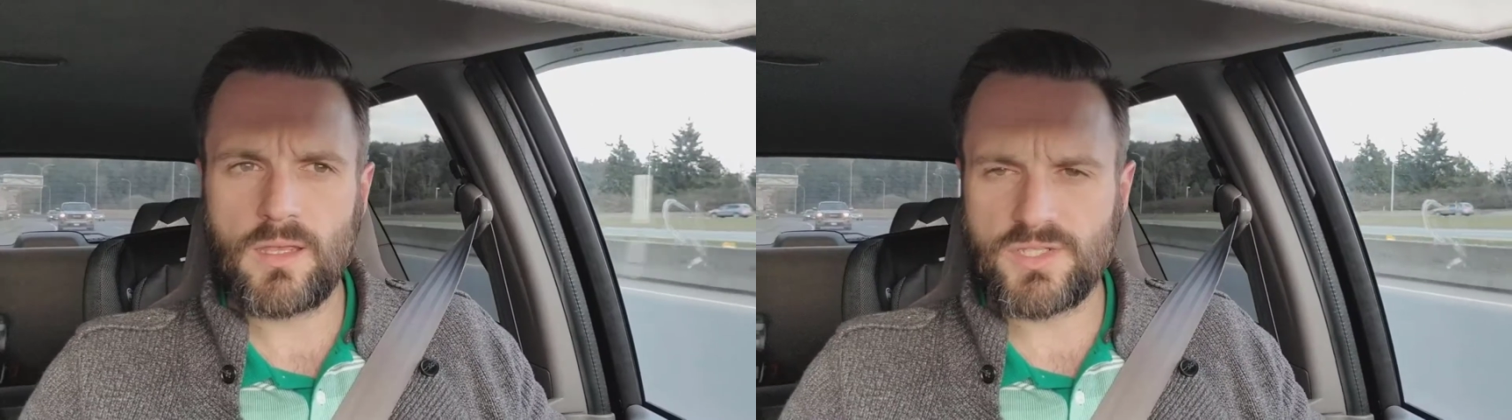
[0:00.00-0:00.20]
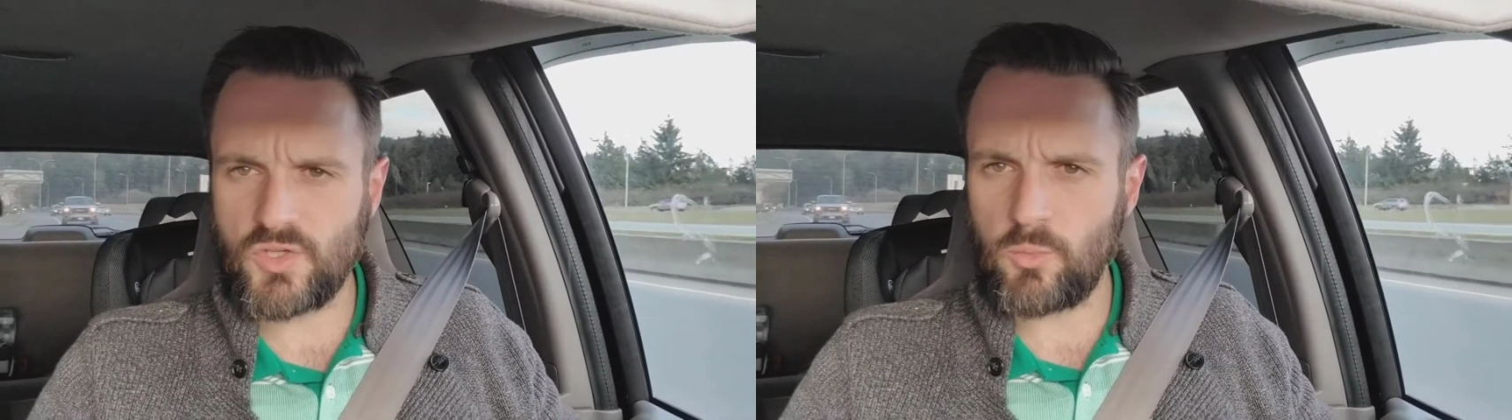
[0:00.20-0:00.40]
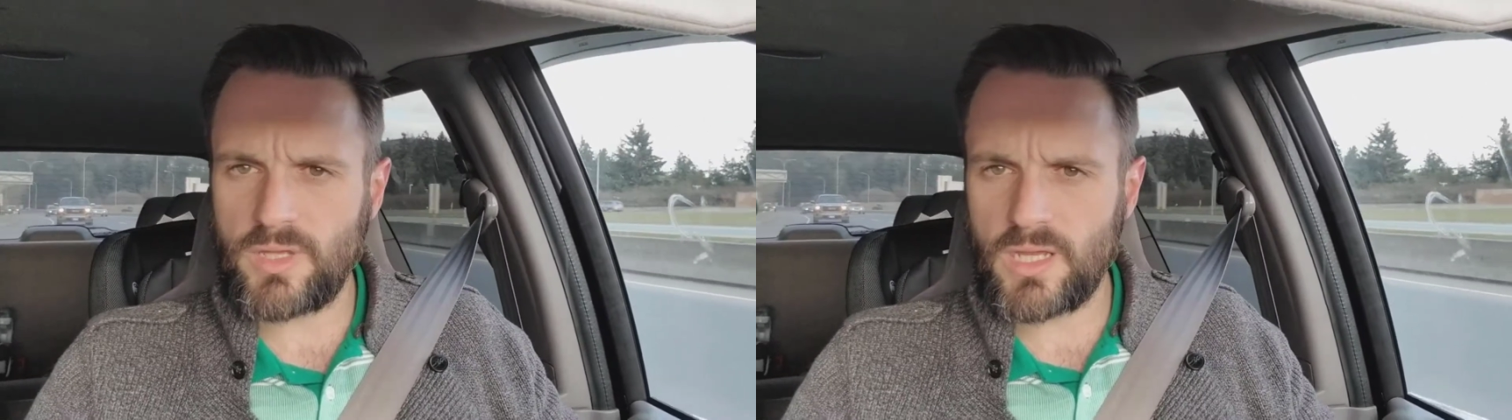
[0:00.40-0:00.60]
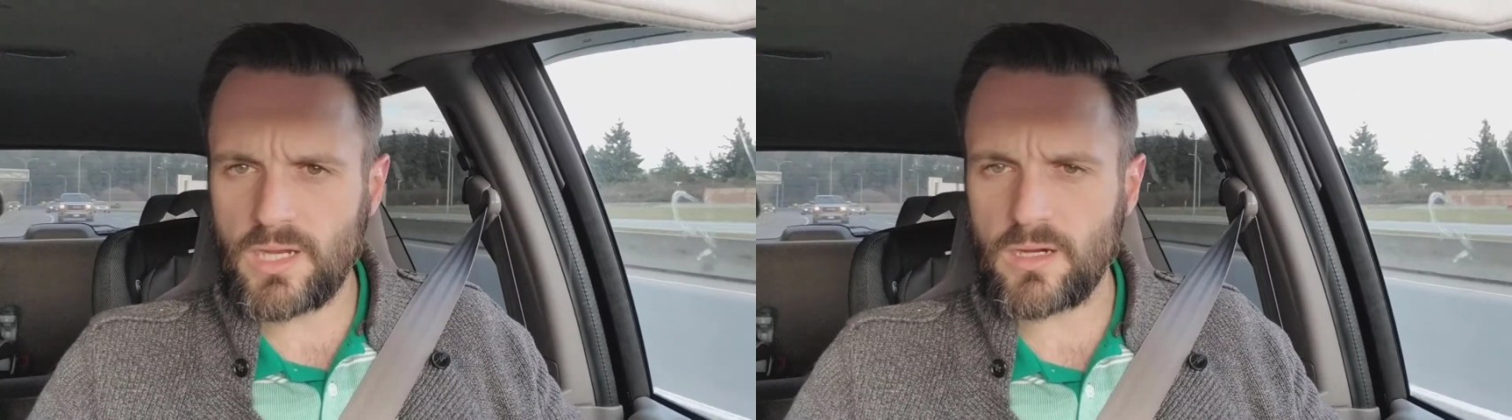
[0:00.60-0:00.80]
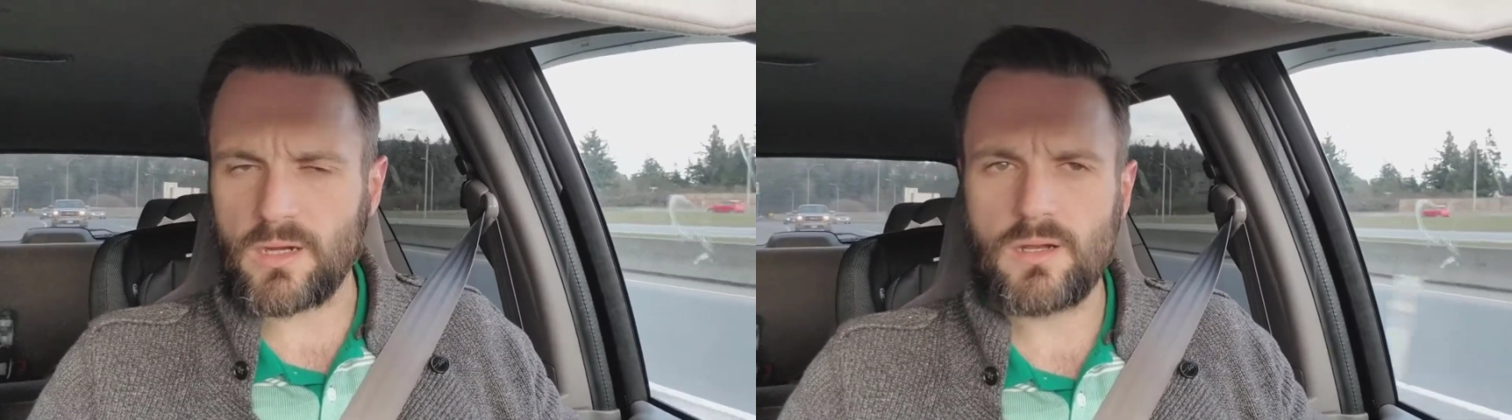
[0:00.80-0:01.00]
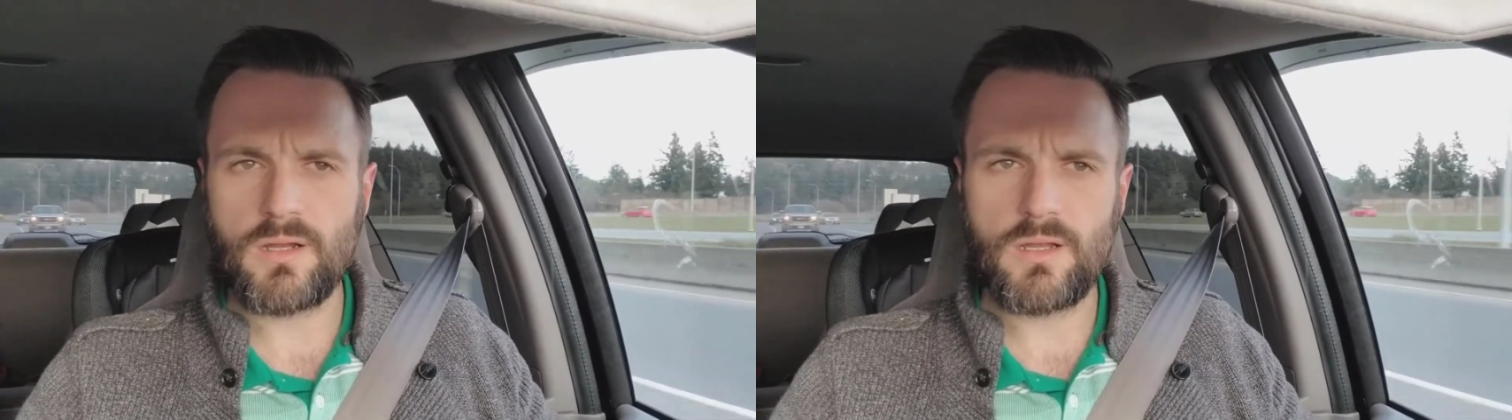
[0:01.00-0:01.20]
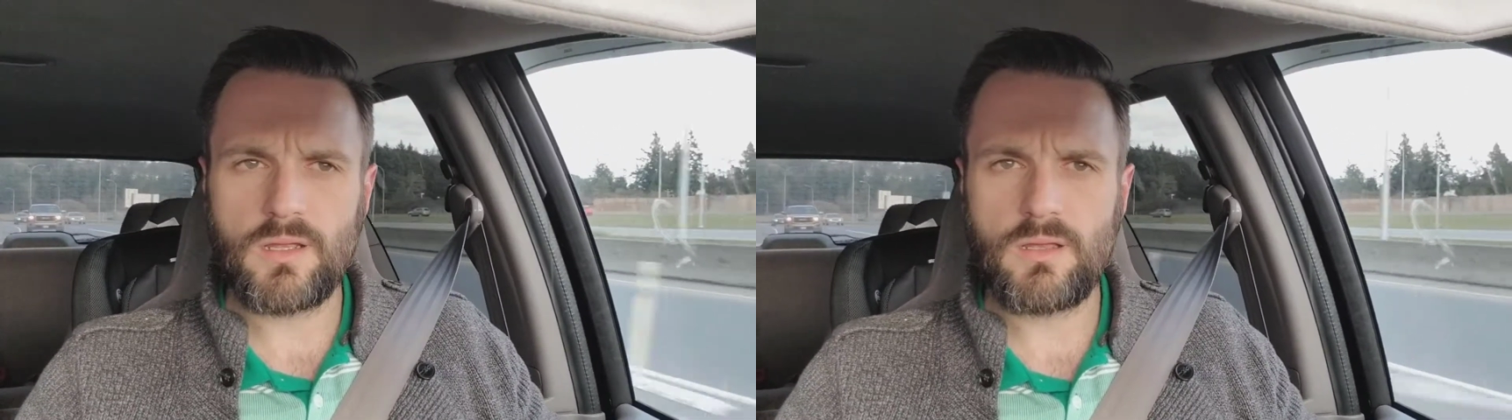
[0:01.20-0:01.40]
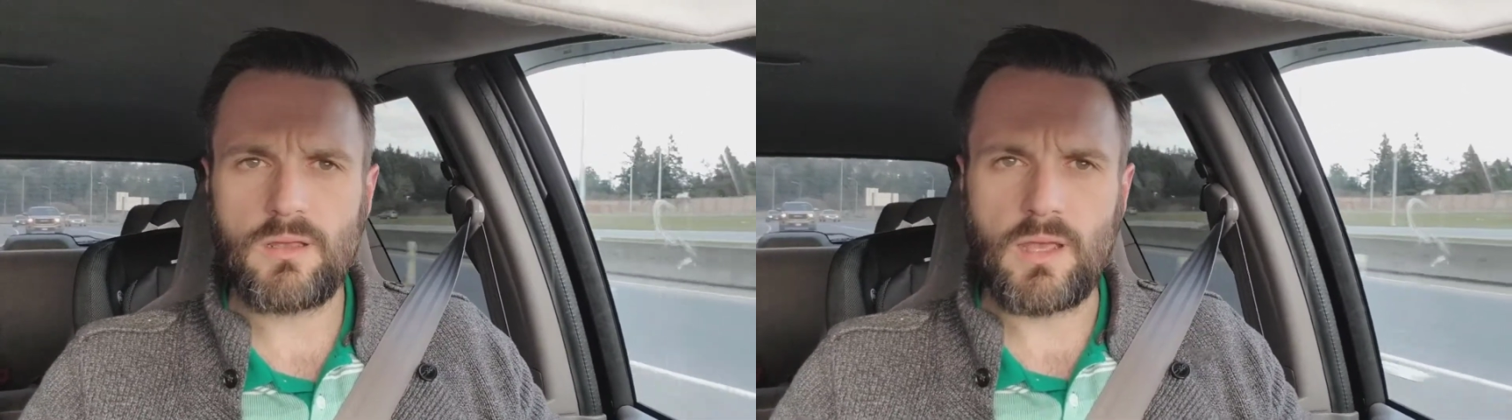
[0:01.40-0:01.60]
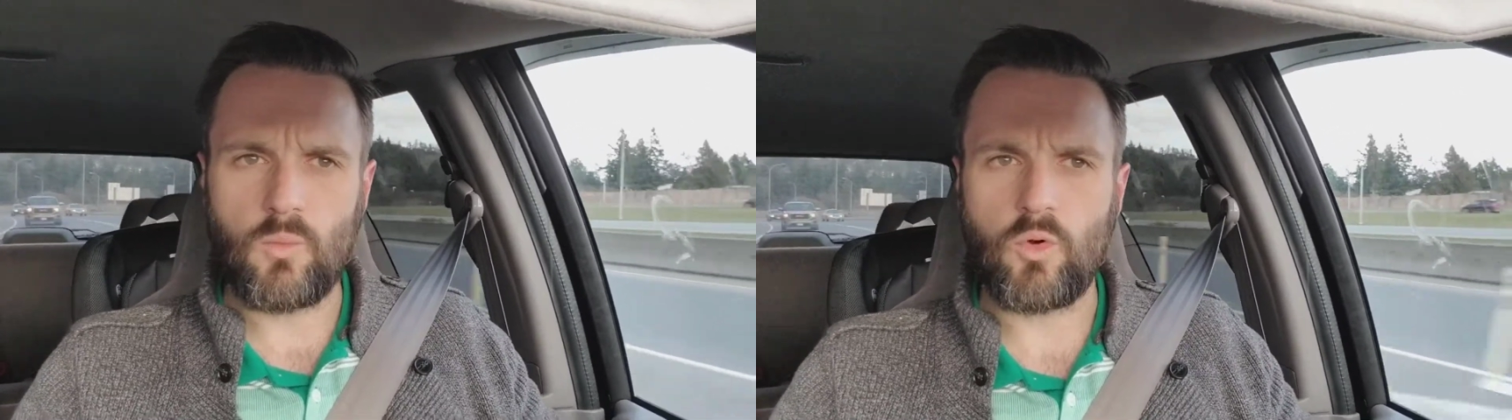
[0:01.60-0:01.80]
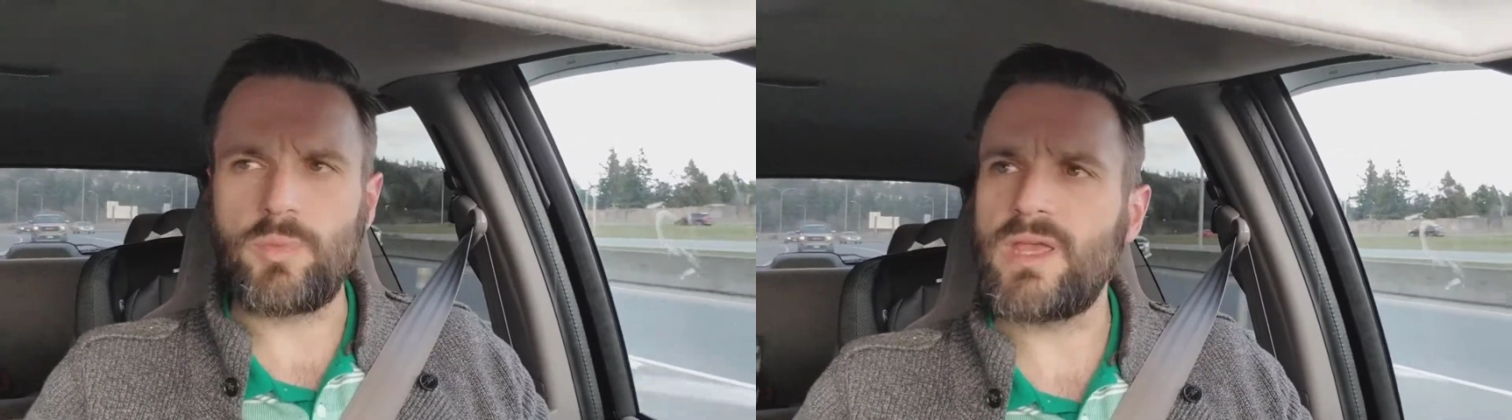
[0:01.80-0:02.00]
Because you'll be here.
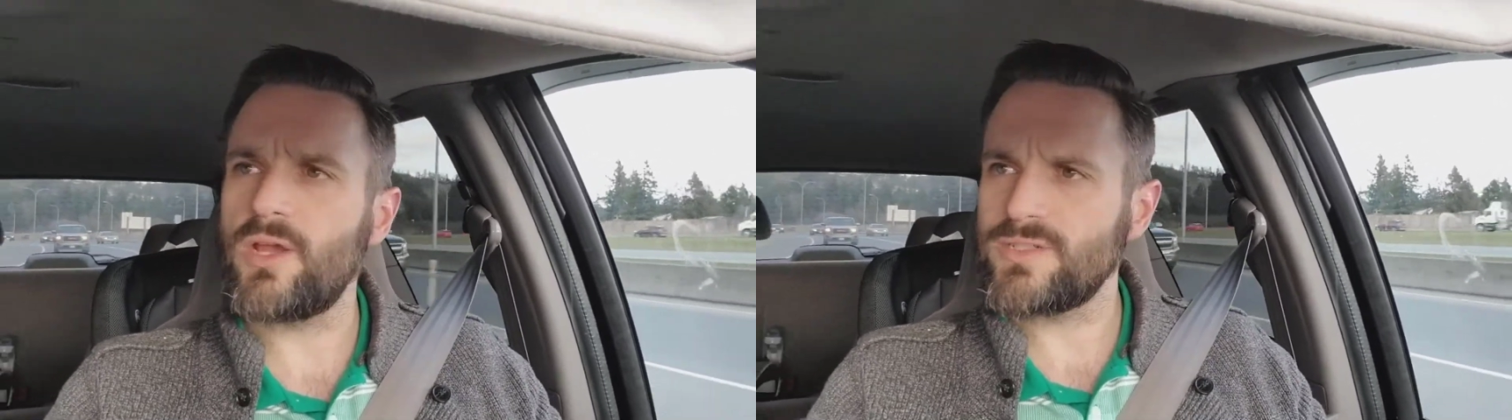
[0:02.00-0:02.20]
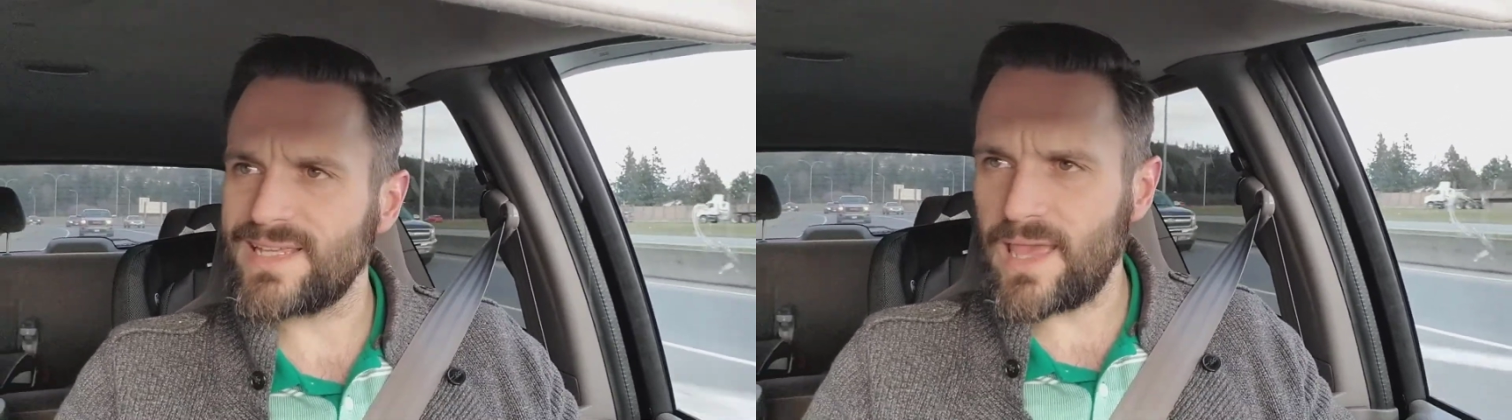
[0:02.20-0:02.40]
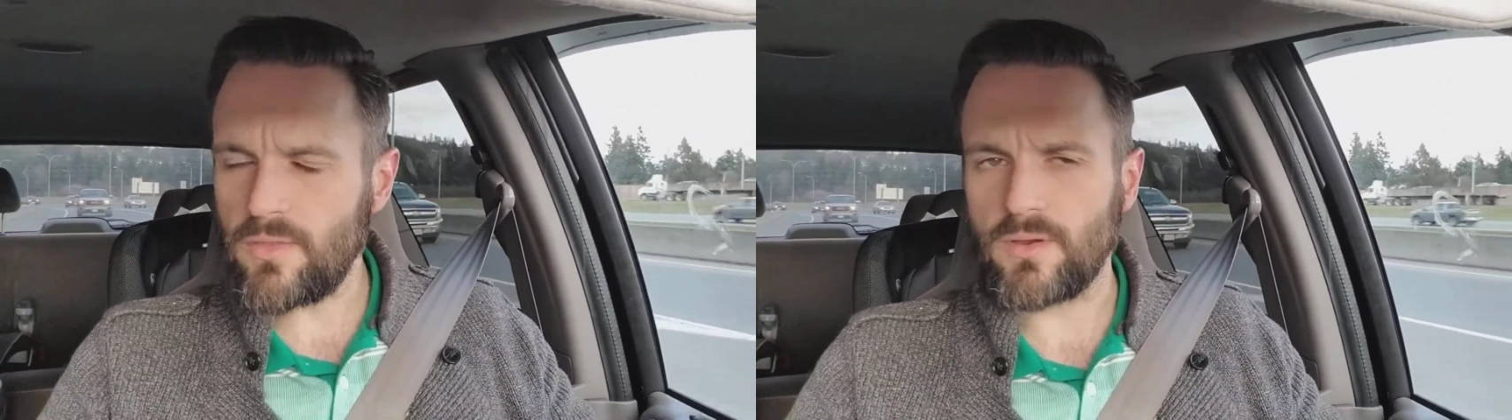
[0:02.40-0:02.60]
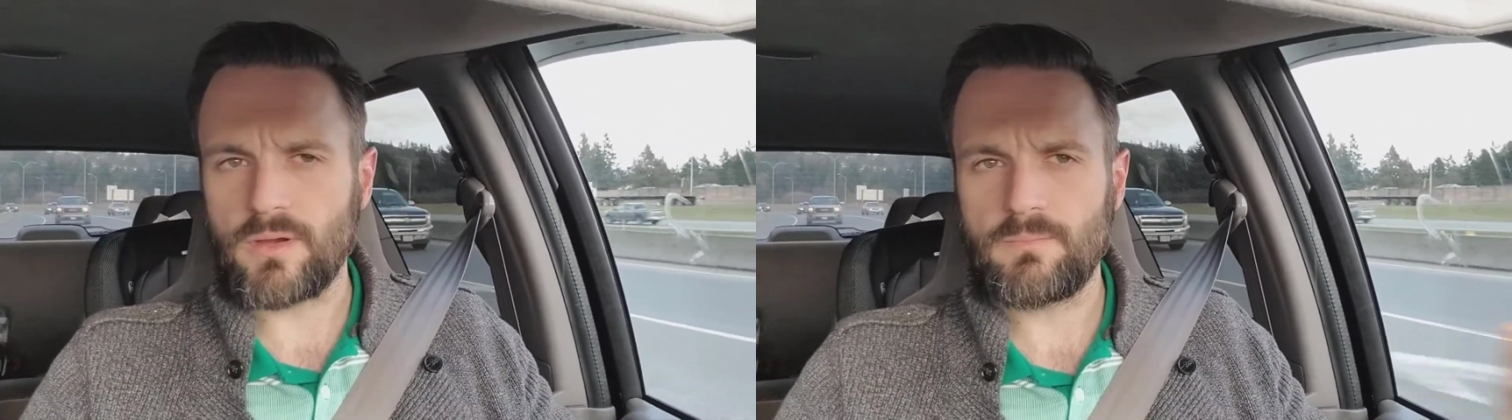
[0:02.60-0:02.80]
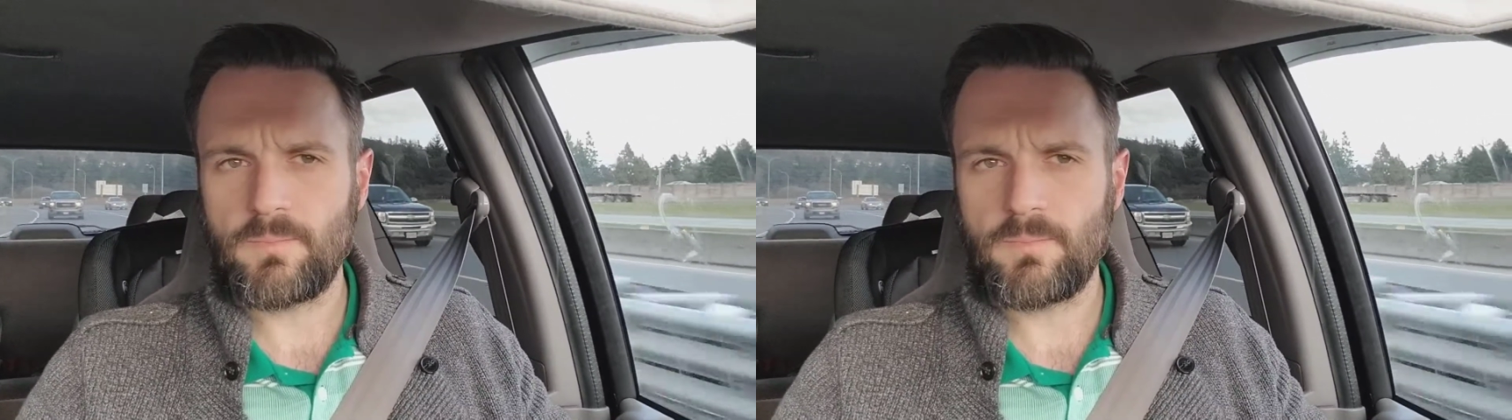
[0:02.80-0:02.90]
And we'll be here together.